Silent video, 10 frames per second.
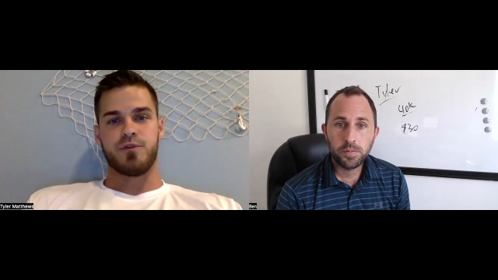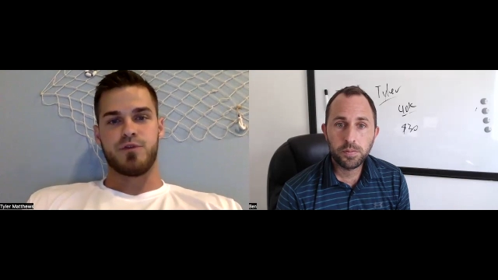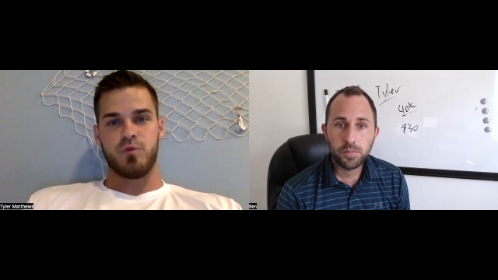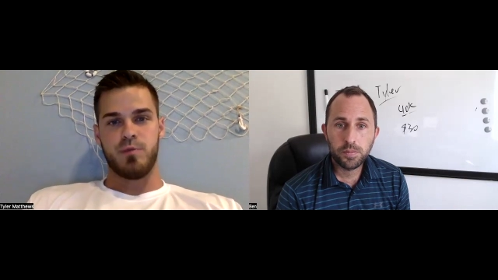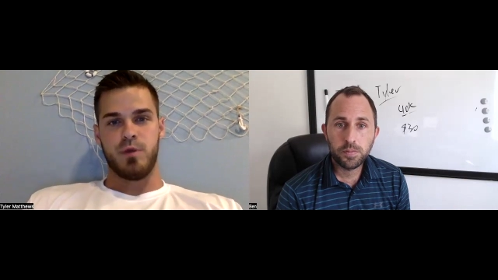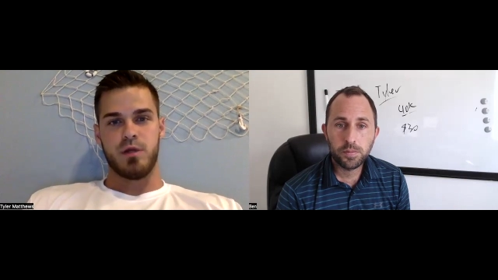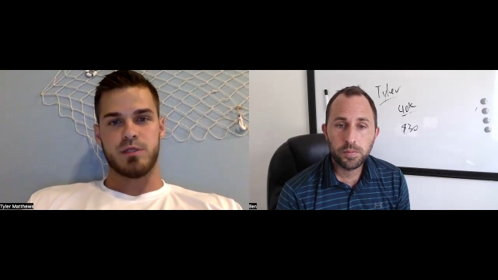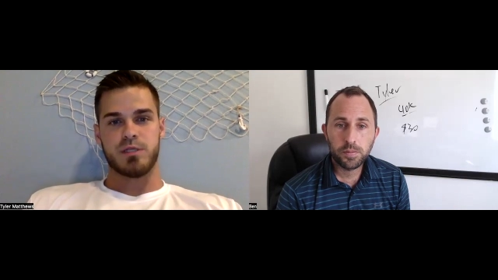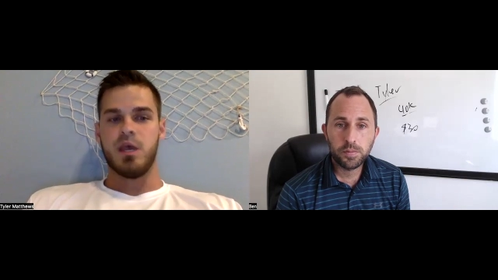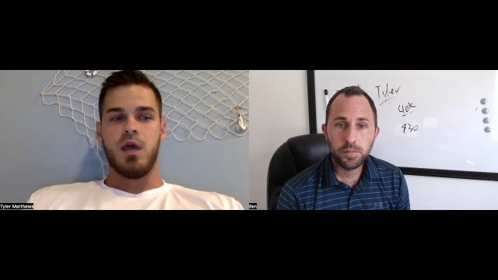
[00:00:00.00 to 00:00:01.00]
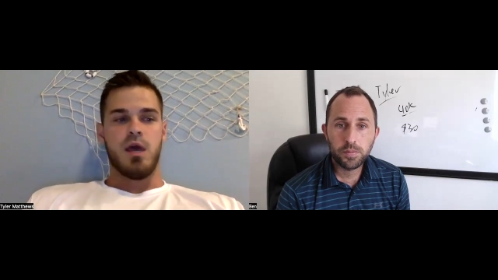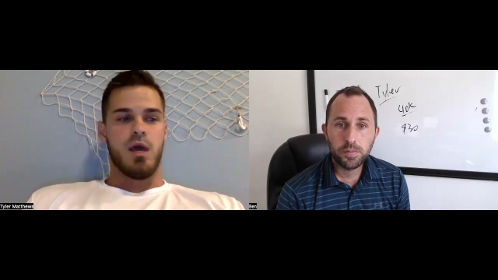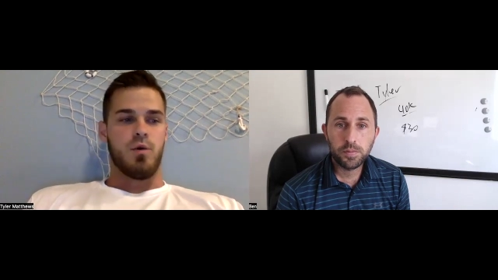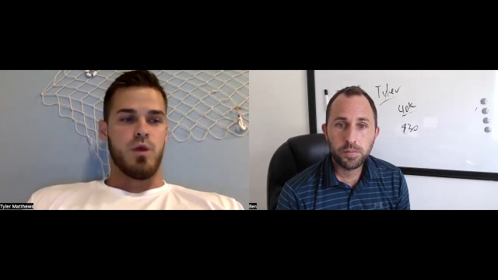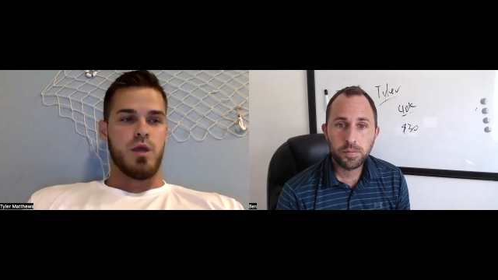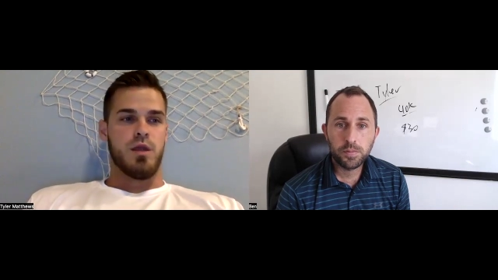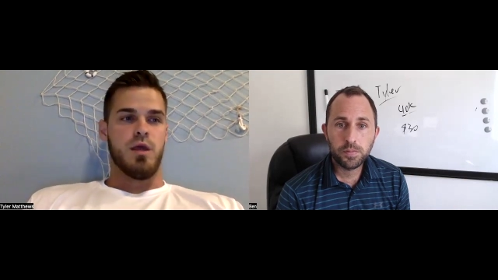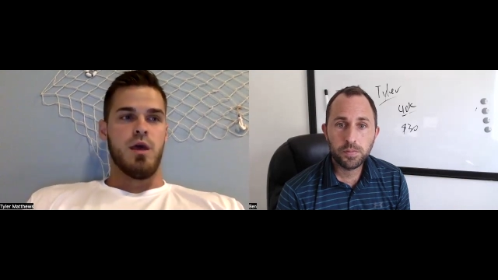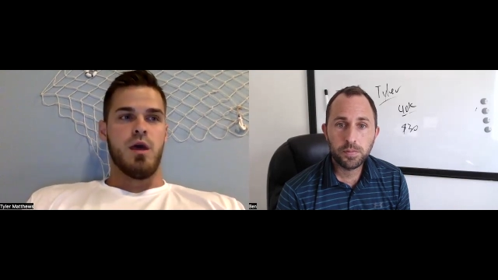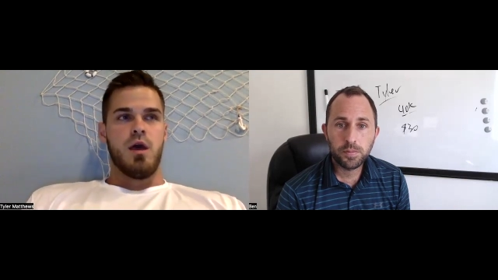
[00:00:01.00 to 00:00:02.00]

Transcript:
Speaker 1: for three months, and when